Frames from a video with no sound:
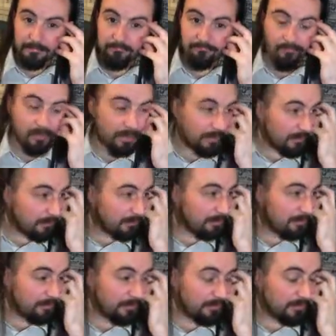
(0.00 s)
When it comes to
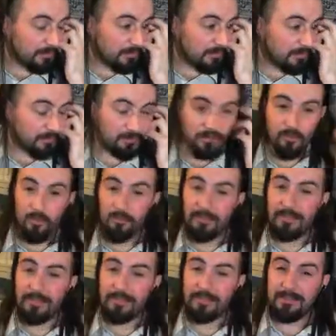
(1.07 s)
putting together the Storm
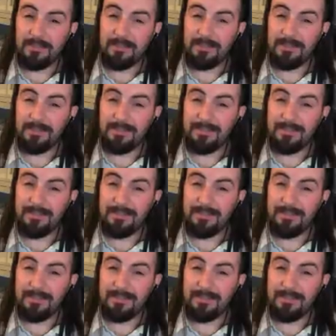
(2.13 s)
Fiends,